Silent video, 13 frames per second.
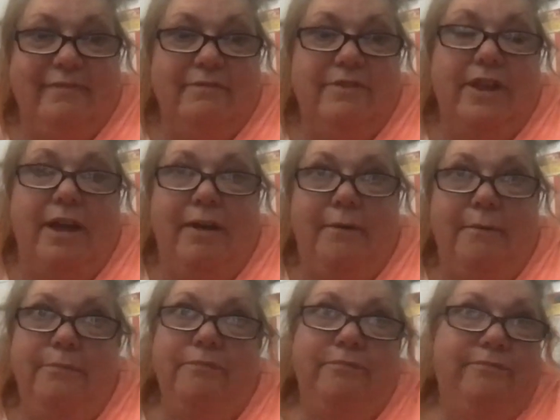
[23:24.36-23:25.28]

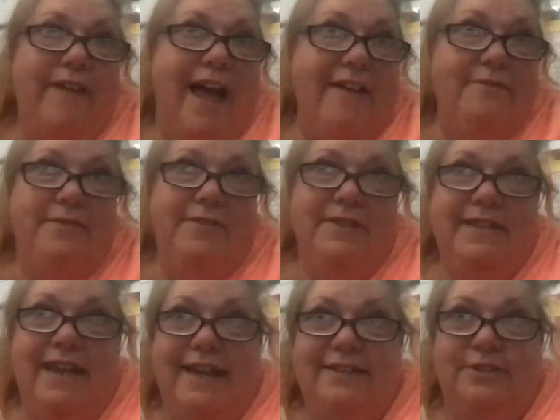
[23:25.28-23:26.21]
So five of the
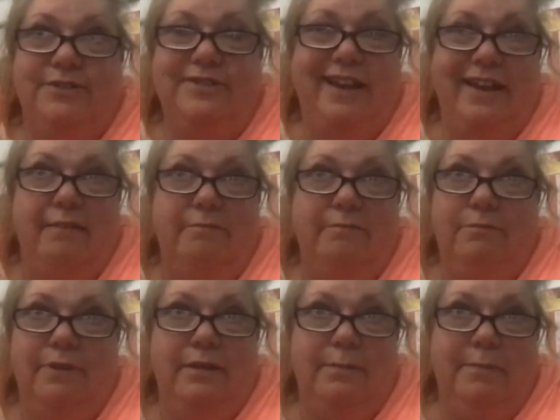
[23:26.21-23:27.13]
tests are done
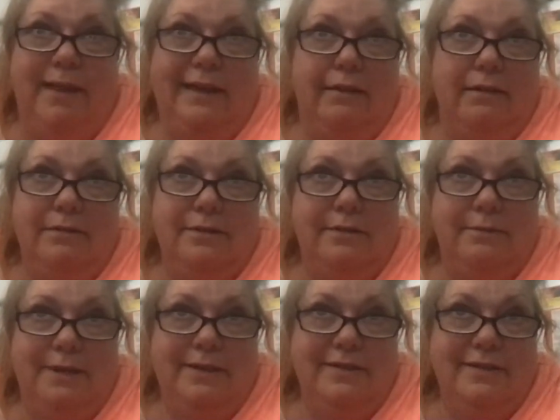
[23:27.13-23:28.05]
with a meter. So I
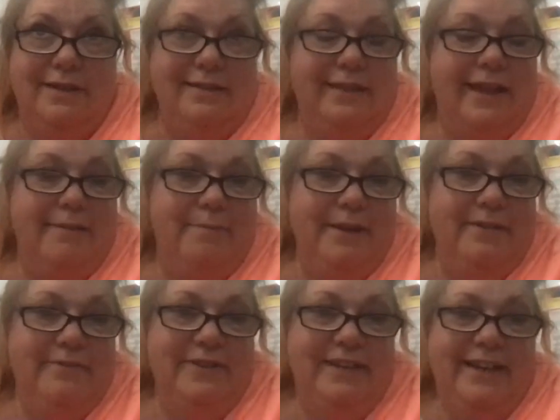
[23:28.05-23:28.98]
mean, it's not that big
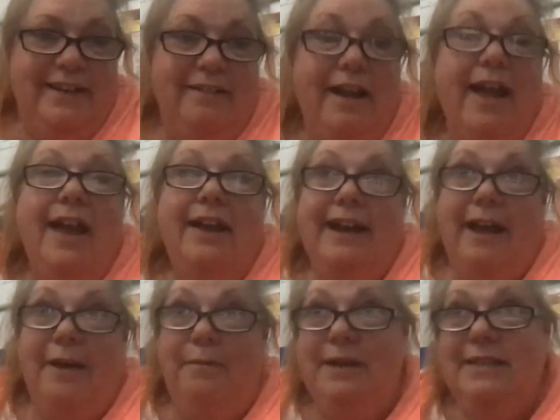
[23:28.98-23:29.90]
of a deal.
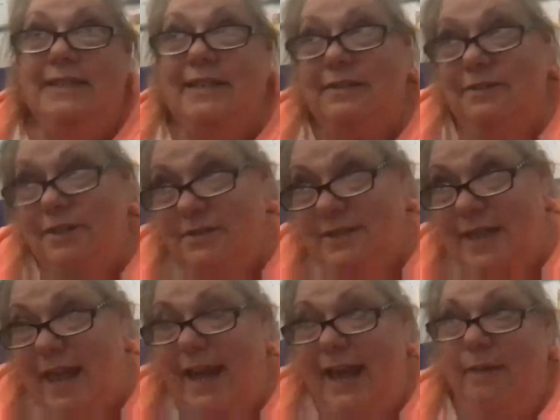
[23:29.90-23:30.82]
Now we still use
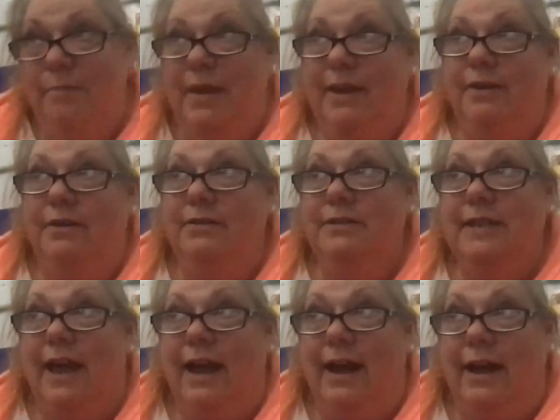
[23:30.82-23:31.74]
the hand meters.
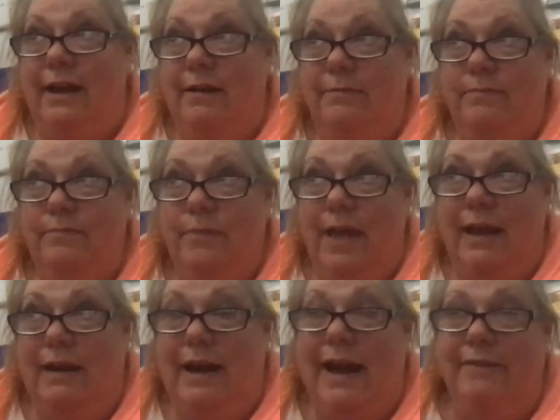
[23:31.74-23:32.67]
Um,
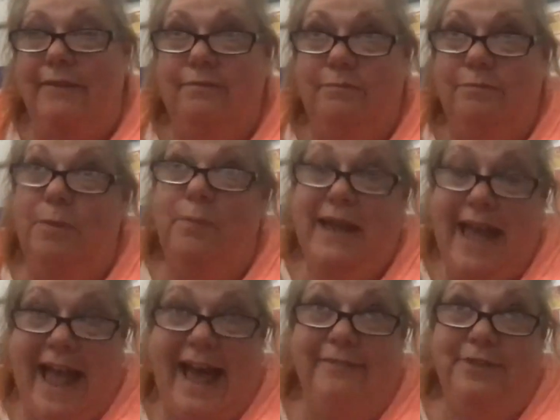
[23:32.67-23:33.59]
I when we
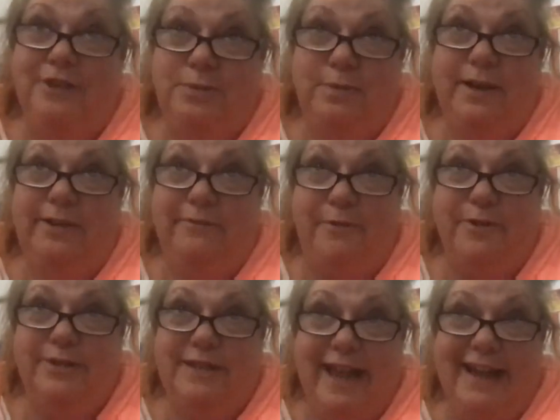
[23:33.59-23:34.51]
add the
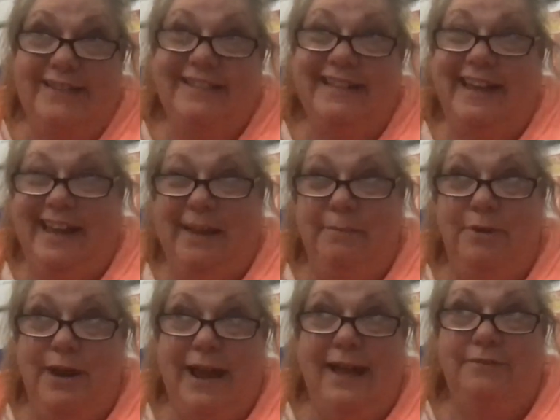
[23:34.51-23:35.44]
24 tanks, I am
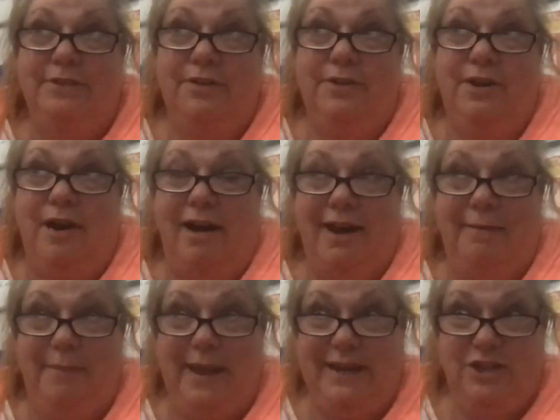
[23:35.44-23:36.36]
going to have to go to
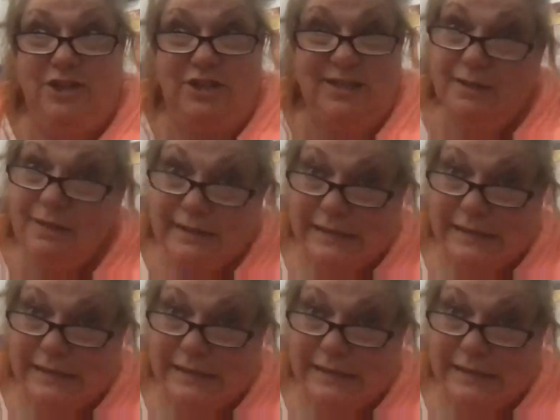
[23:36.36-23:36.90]
automation.